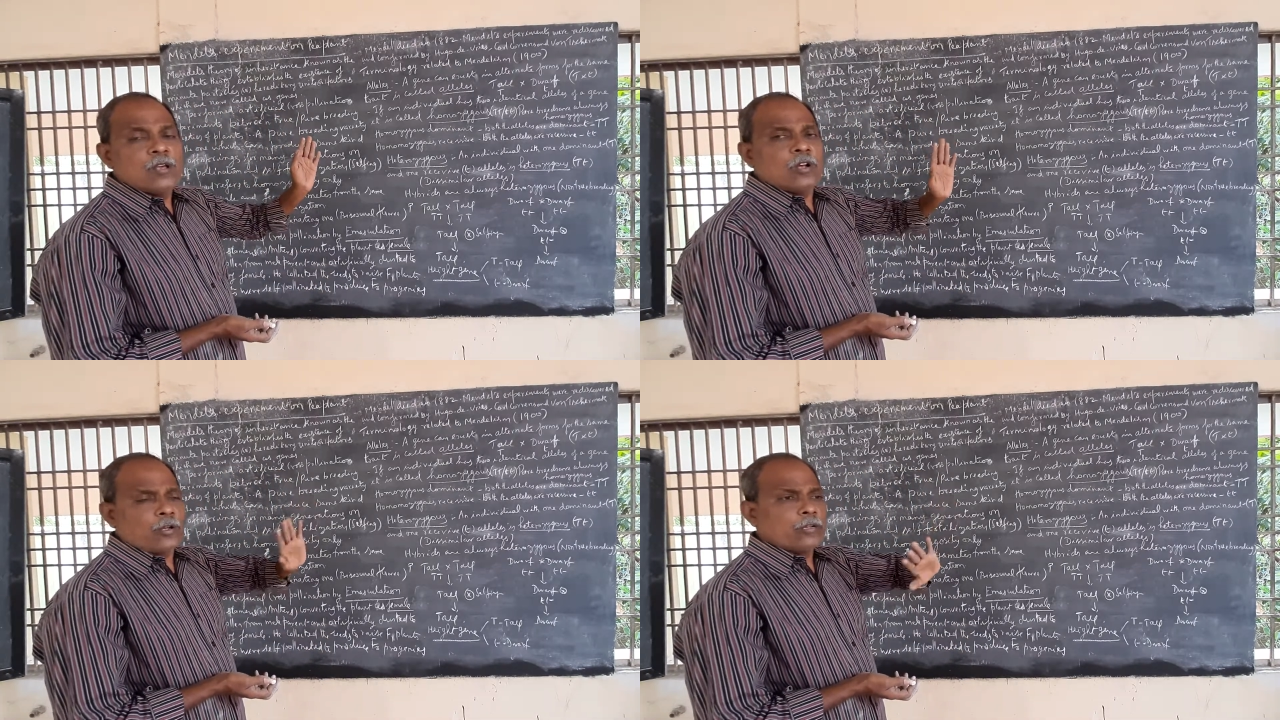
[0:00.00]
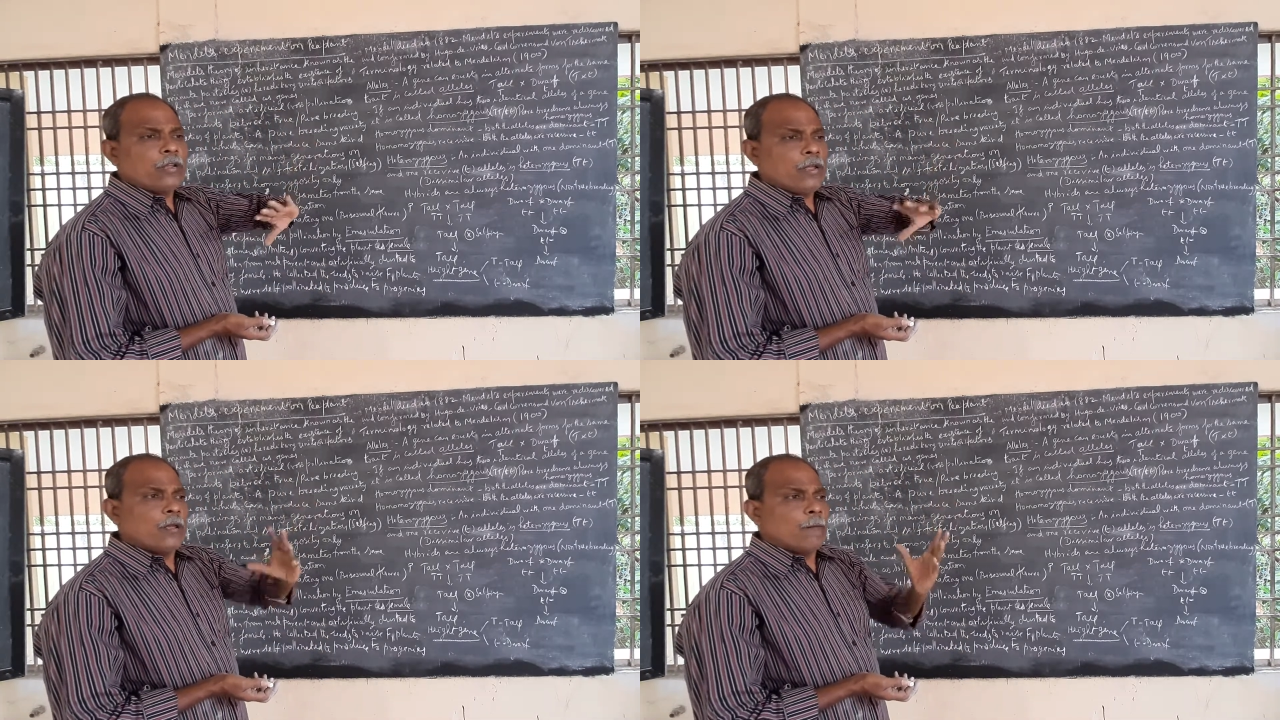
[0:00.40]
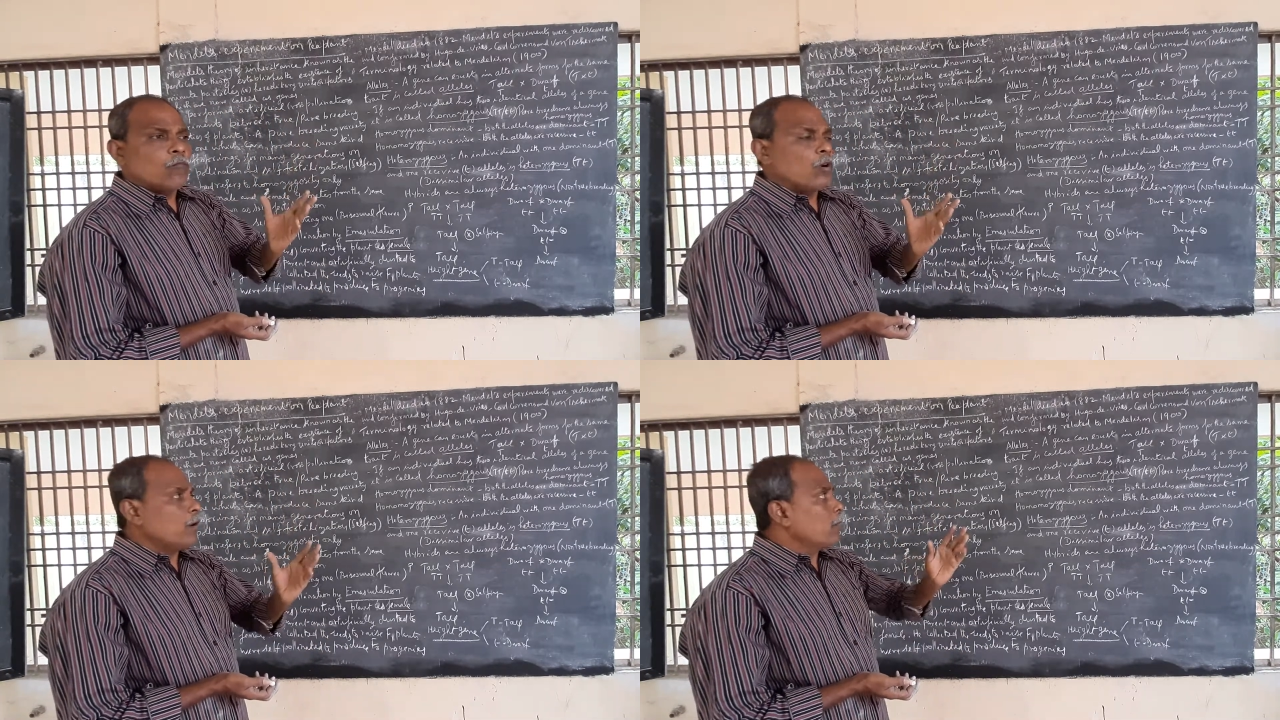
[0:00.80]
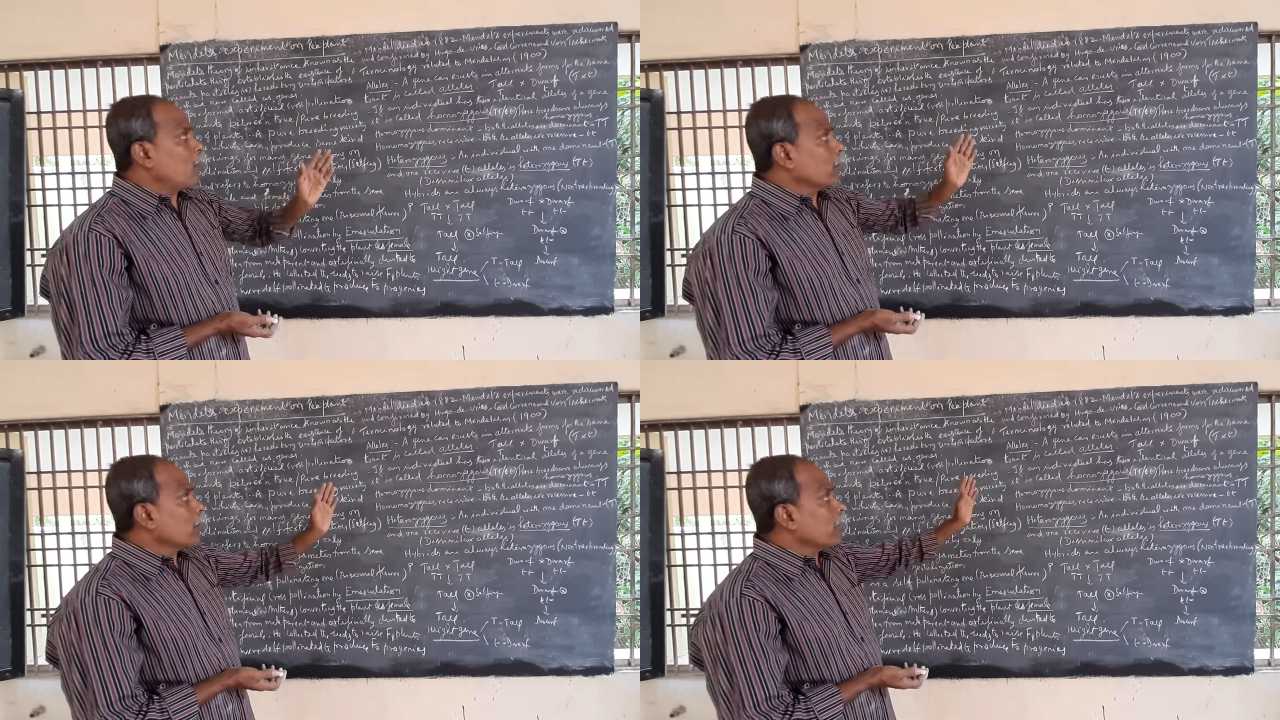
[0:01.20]
Okay,
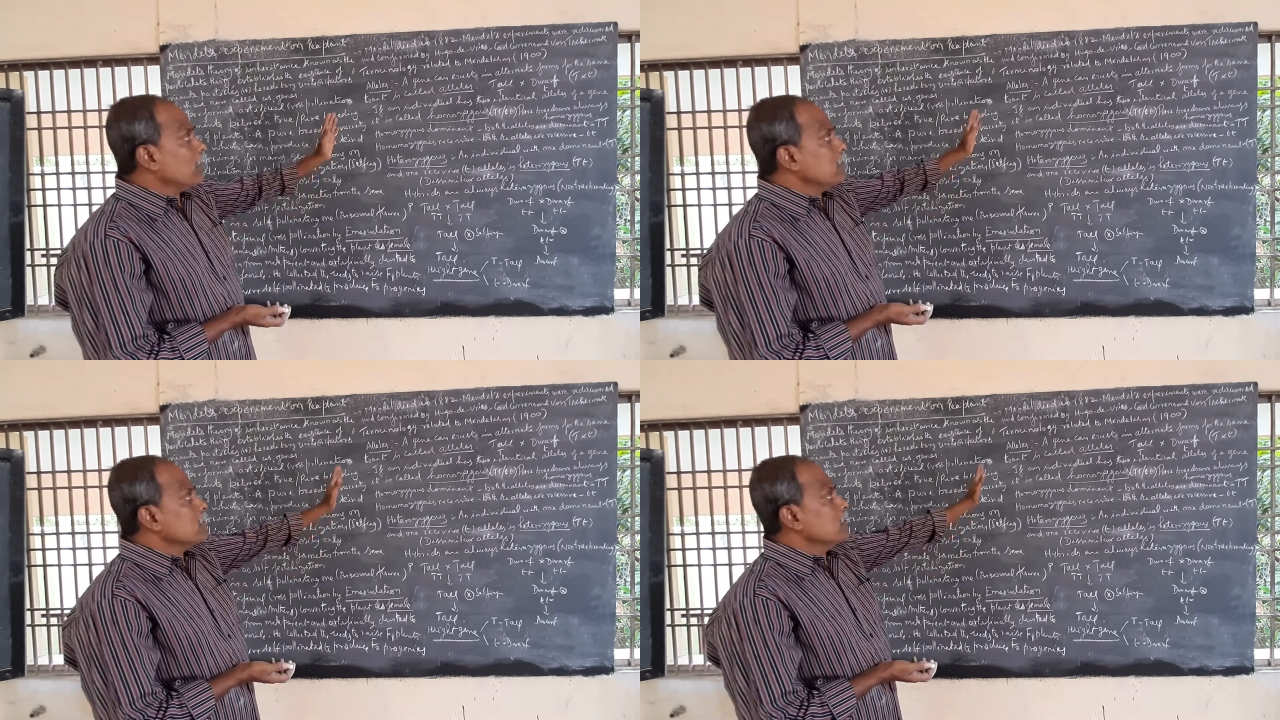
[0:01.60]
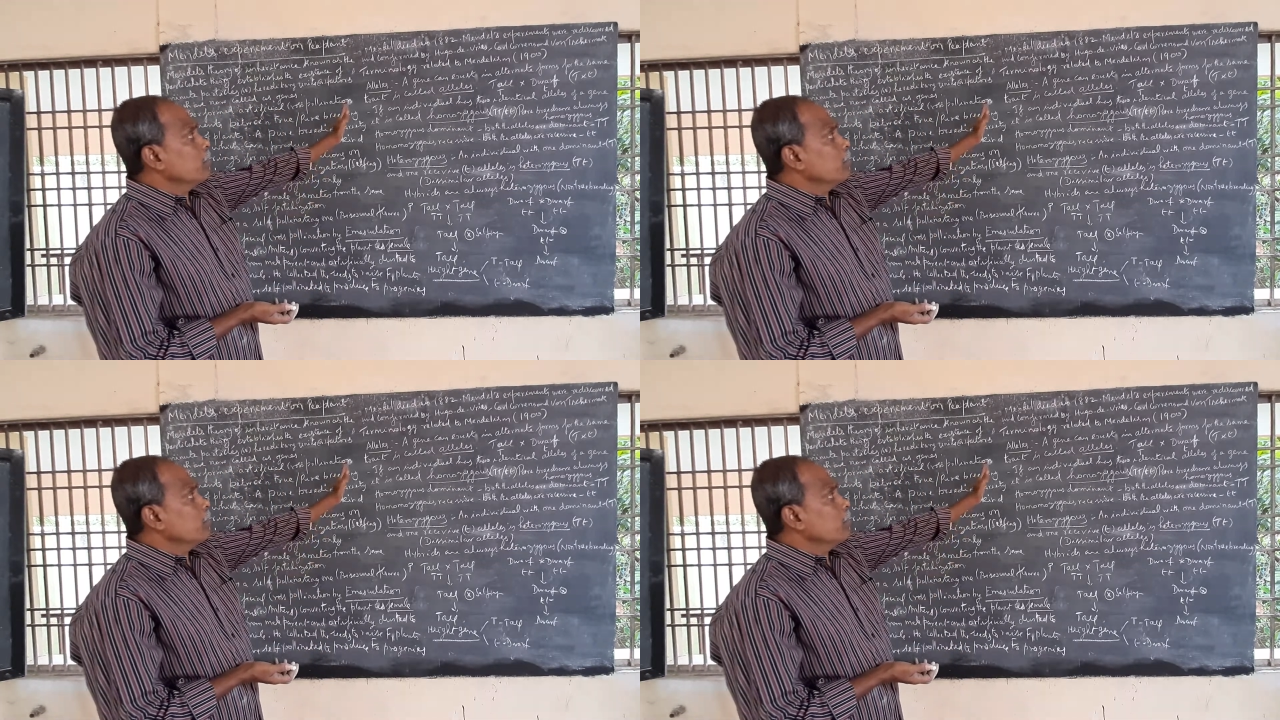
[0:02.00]
what are alleles?